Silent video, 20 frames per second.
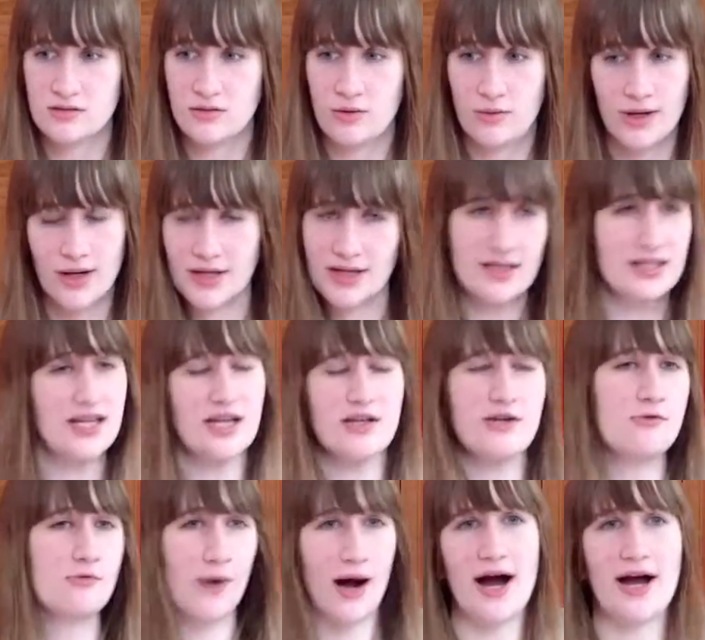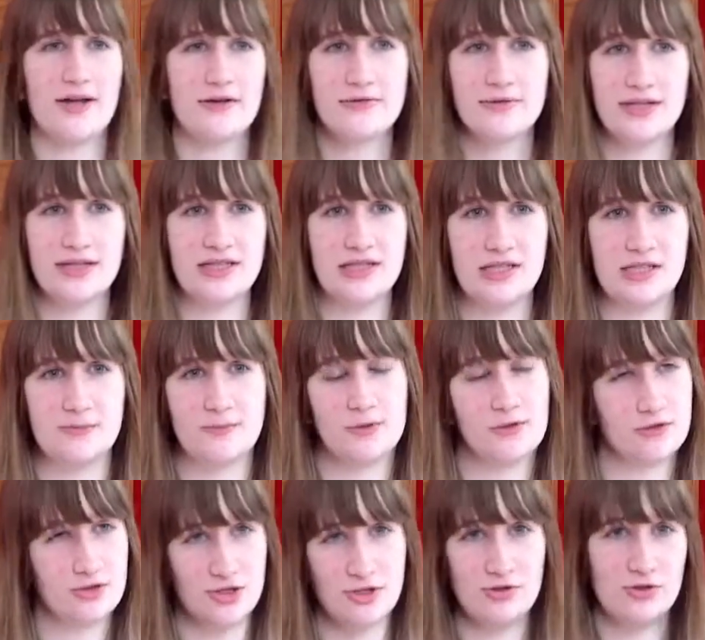We're not going to tell you why you need these
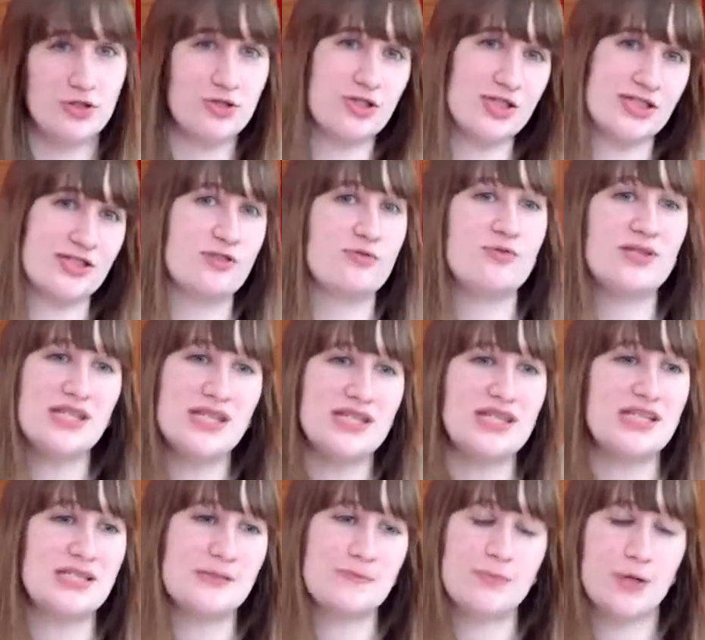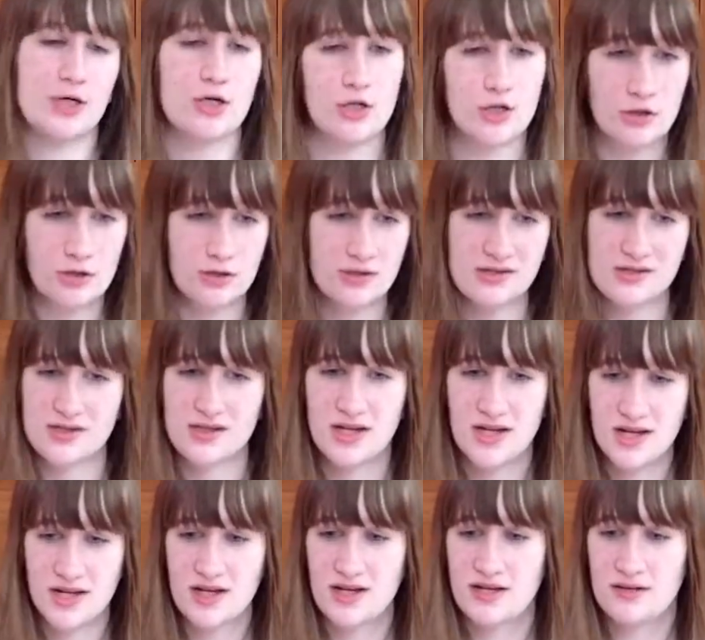pearls. You need these pearls
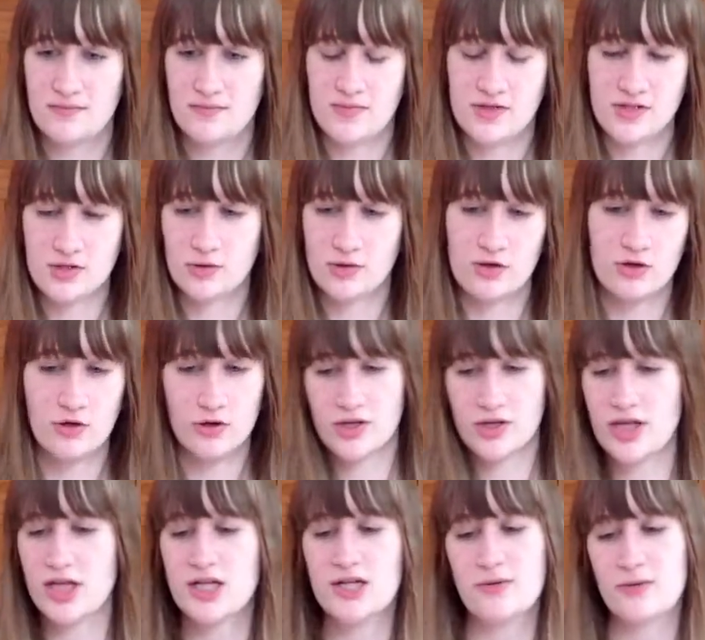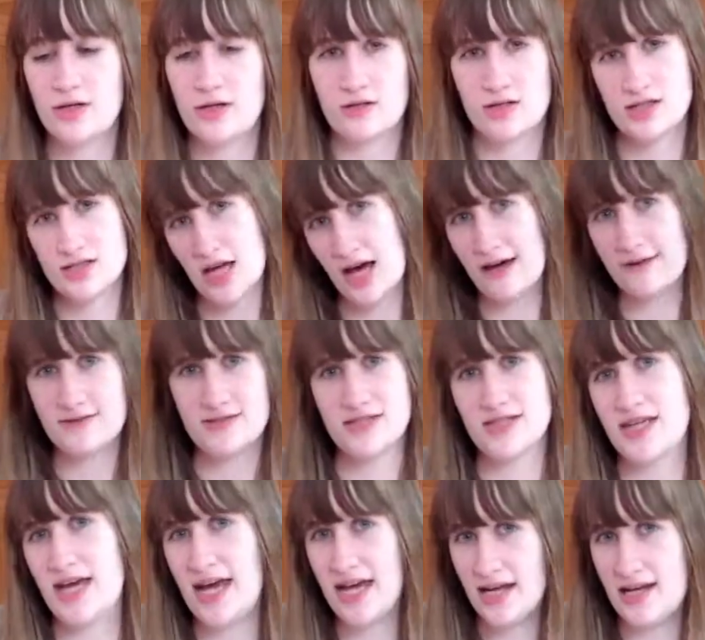so you can the underworld, because
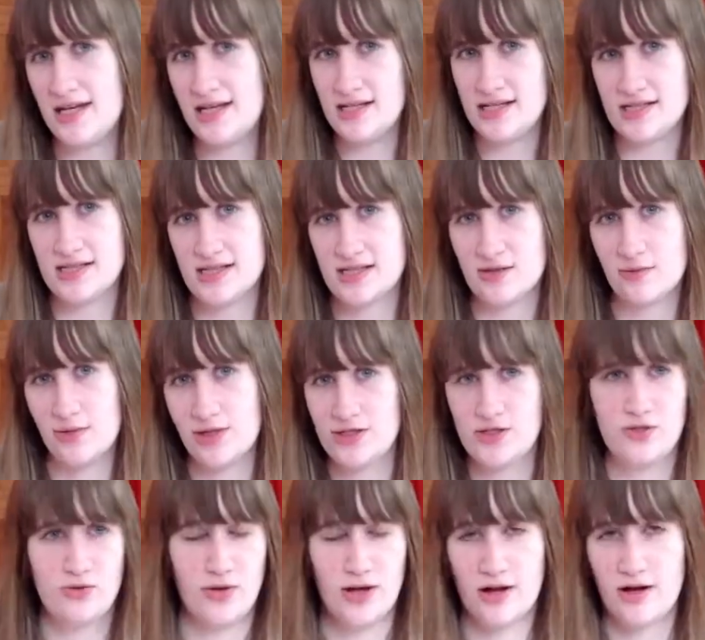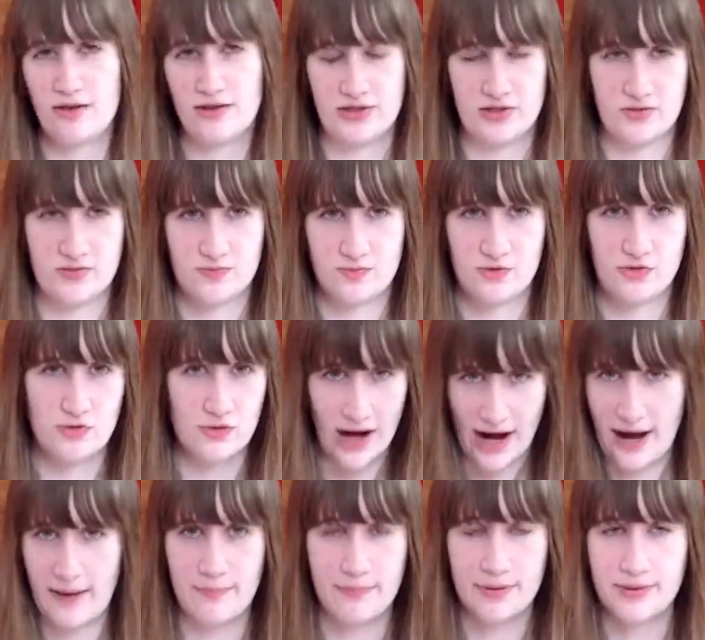obviously Hades is the one doing all this
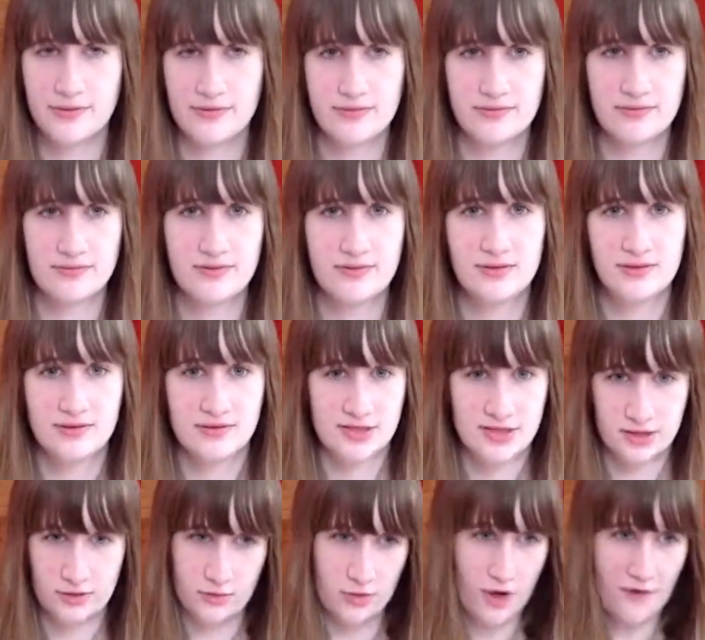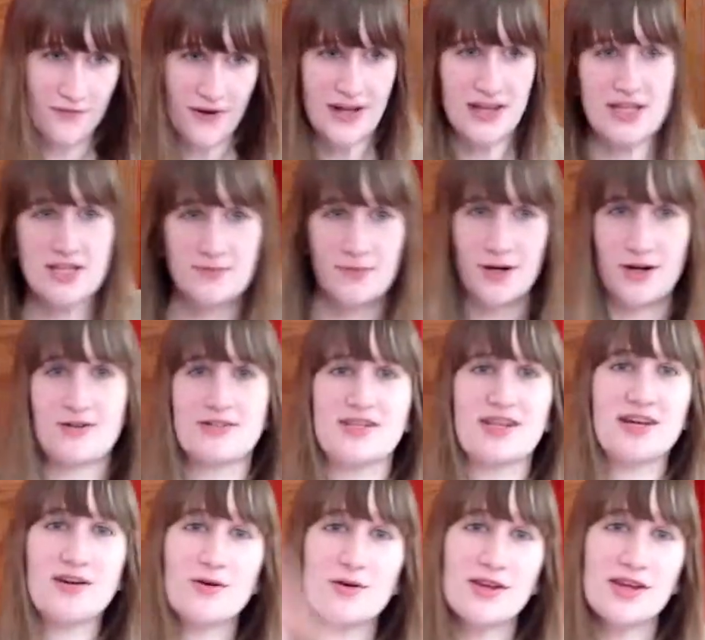crap. So go find these pearls and
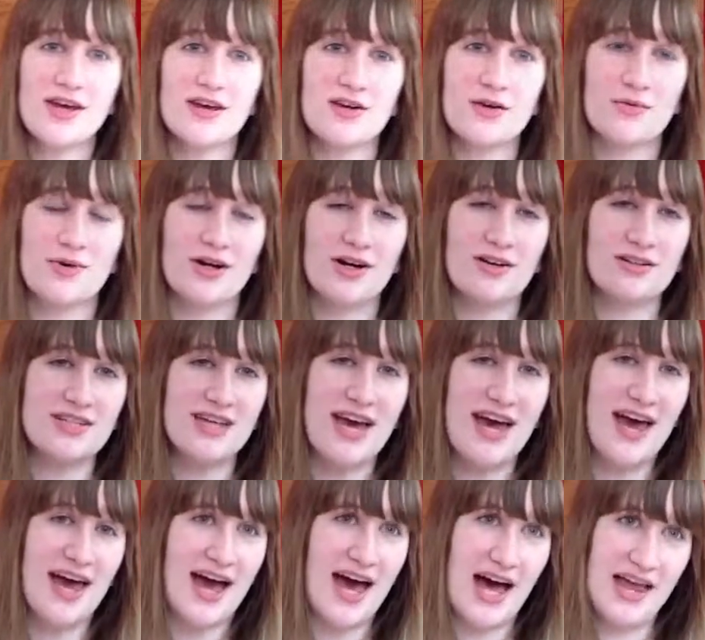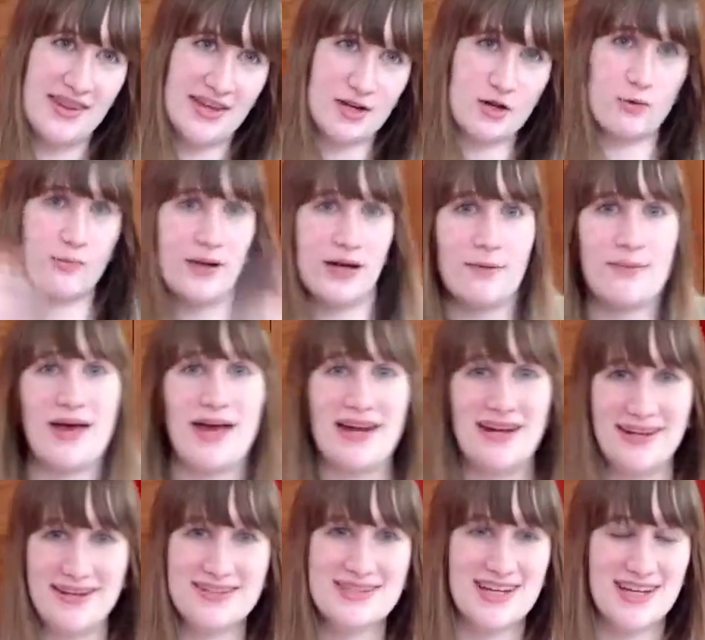then go to the underworld and then go beat up
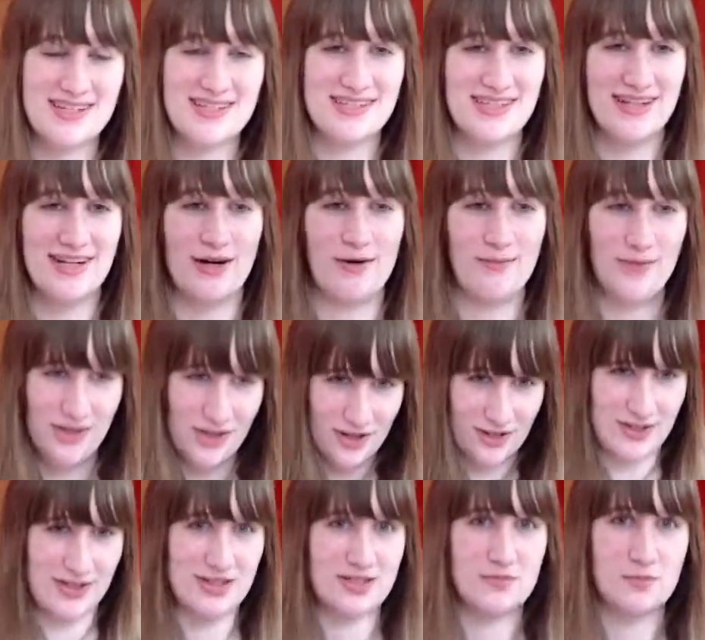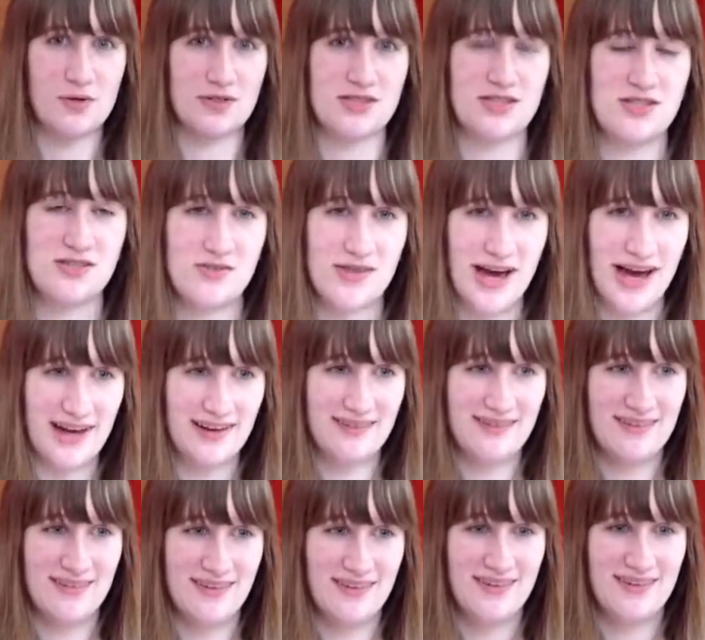Hades, because you know you're supposed to do that.
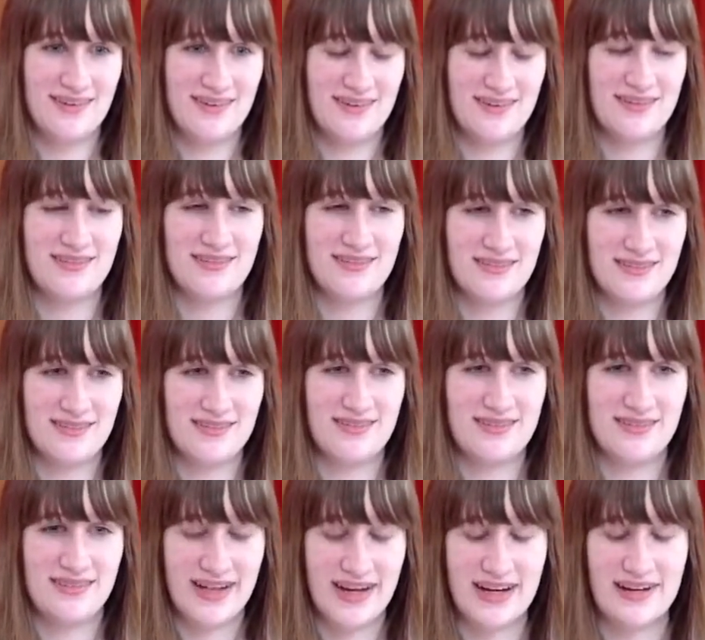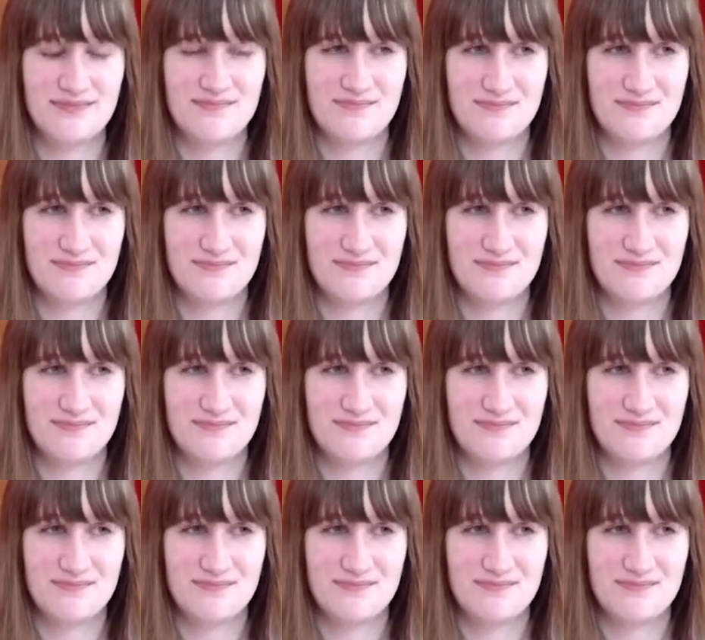Yeah.